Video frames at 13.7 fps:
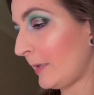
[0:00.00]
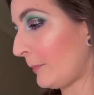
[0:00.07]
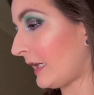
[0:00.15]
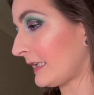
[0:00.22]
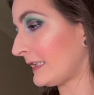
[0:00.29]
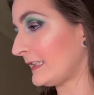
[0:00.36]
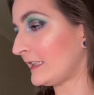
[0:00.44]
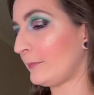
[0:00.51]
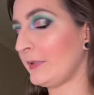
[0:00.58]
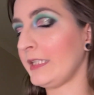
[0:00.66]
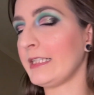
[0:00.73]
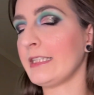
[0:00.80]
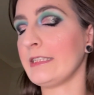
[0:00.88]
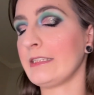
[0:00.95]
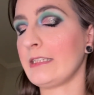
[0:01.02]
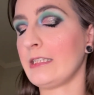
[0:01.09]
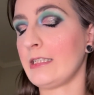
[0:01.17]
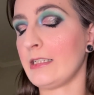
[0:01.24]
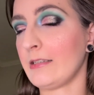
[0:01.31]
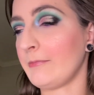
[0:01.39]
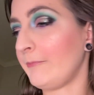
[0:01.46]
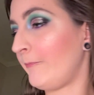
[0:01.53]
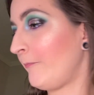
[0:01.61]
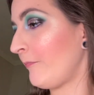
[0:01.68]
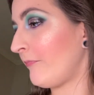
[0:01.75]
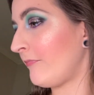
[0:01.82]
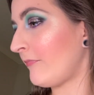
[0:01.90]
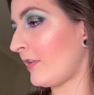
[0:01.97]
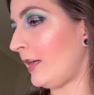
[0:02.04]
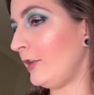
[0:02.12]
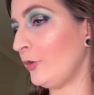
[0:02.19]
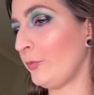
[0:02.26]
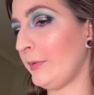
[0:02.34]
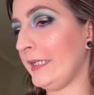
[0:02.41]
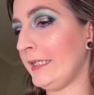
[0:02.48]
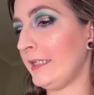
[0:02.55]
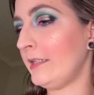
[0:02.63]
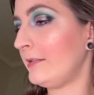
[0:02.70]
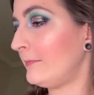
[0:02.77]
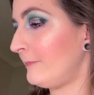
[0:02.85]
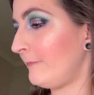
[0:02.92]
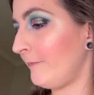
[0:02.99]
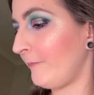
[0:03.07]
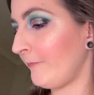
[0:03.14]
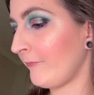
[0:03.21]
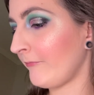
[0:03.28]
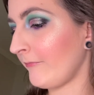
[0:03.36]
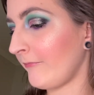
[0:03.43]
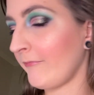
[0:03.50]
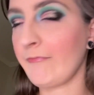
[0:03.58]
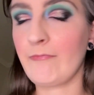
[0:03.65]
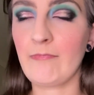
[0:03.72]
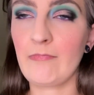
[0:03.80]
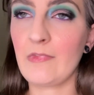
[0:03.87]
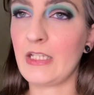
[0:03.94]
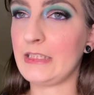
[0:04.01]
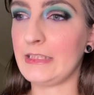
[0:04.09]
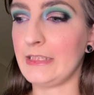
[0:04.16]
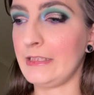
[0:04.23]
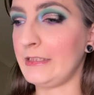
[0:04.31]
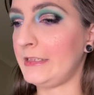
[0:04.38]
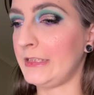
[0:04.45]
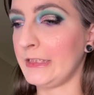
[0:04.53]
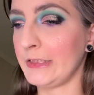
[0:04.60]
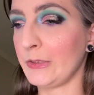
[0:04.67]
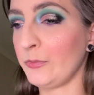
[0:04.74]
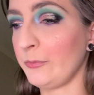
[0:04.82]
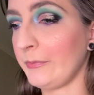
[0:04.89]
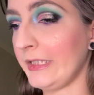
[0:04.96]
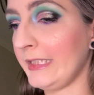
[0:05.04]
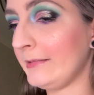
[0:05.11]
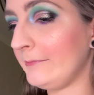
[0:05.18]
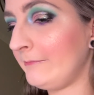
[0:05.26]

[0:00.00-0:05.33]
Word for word: bought this because um, Hello Bean, she, she sold me.